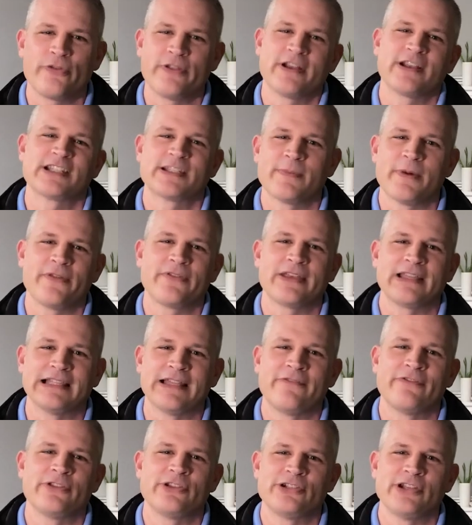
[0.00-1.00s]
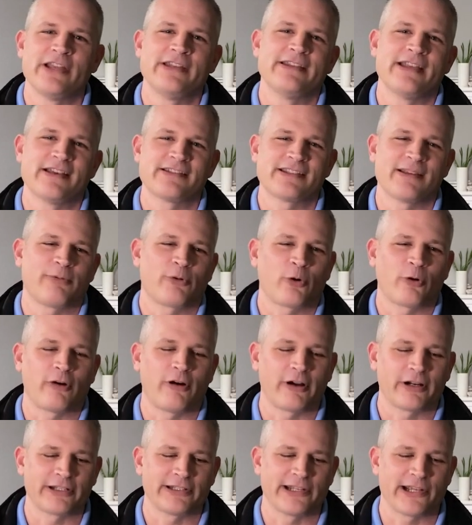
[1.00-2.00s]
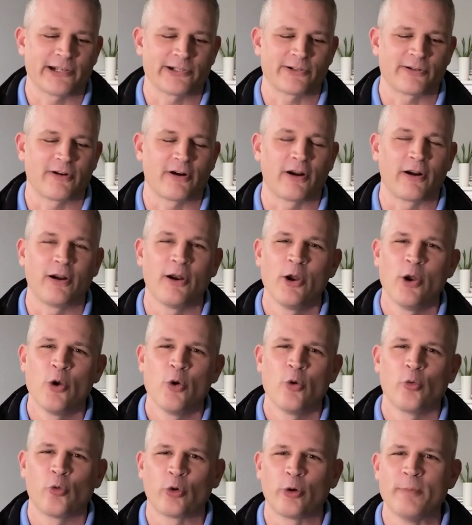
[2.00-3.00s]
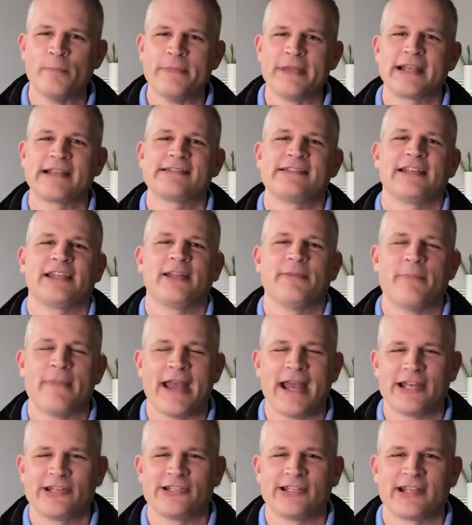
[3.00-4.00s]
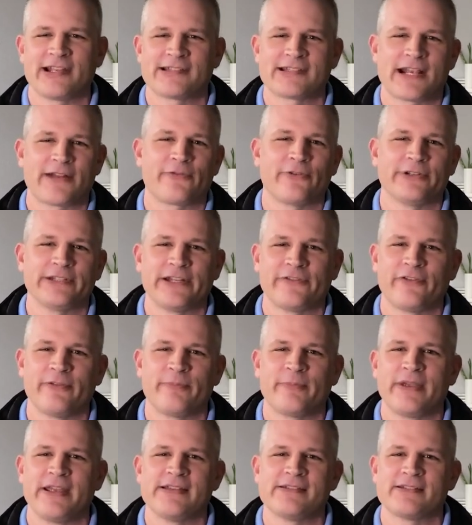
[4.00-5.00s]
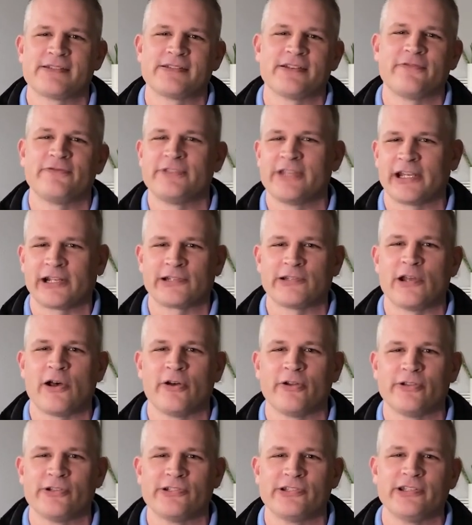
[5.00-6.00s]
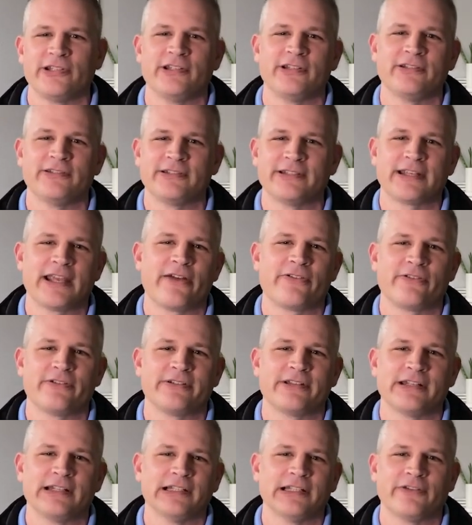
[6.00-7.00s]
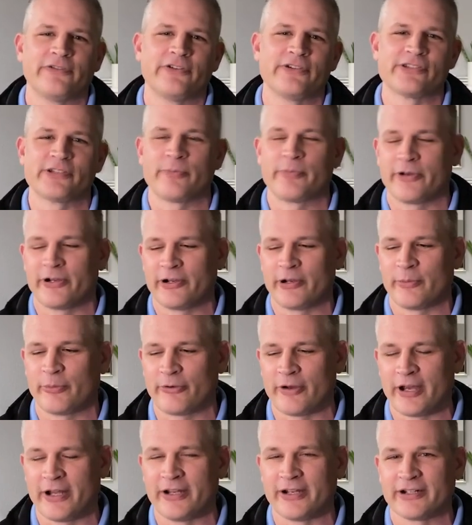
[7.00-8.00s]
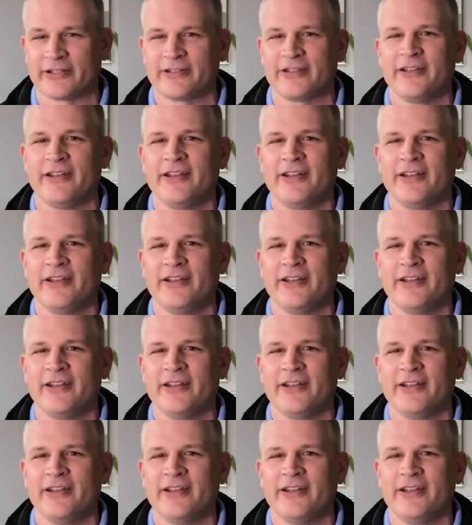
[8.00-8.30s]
things about the 11th Gen desktop core architecture are we're mixing and matching several different pieces of technology together to deliver a superior product.